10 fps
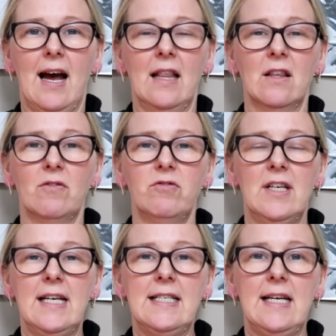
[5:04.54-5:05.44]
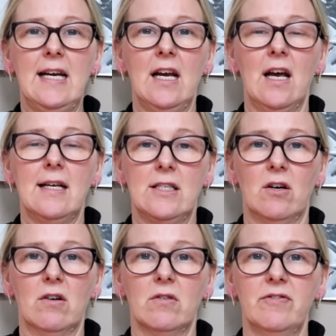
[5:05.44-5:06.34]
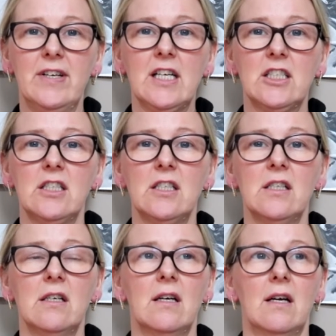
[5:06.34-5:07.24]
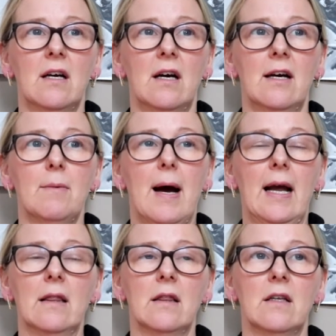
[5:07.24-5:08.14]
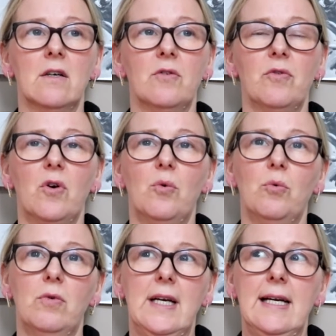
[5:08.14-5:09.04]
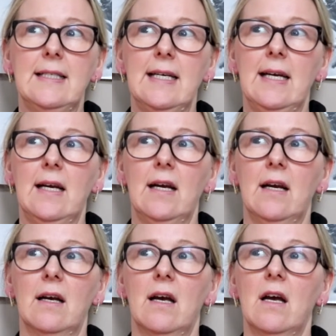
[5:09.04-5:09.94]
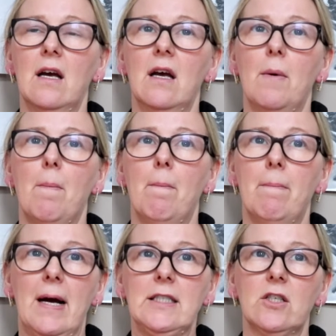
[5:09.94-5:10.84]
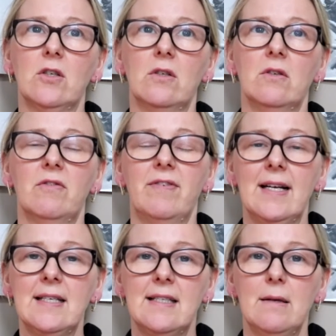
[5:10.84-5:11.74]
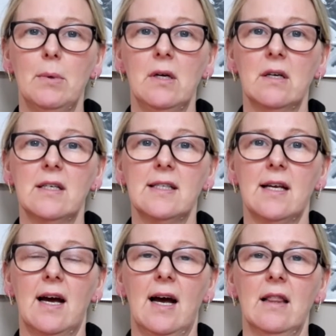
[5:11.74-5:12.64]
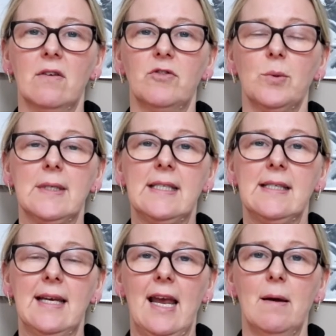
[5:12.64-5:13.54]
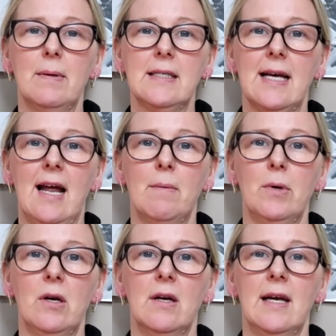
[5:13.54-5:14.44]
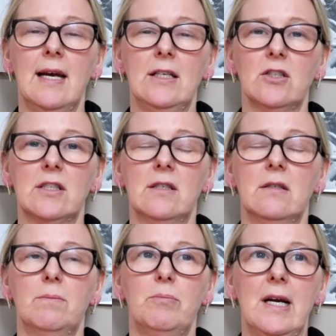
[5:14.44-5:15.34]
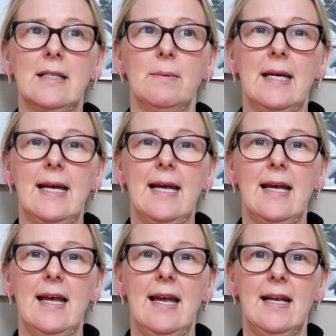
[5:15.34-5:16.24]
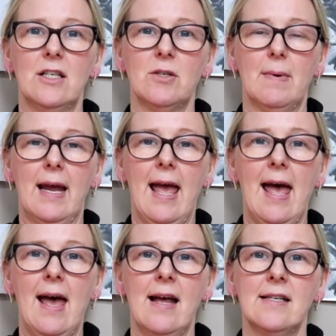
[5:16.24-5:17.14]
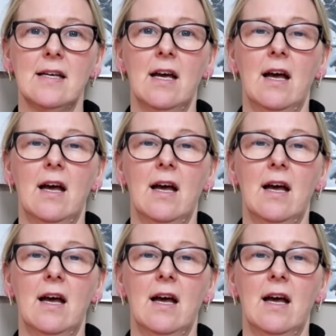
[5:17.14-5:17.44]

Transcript: I love reading historical fiction. I love reading magical fantasy books. I love to escape inside a book. It just brings me into my head.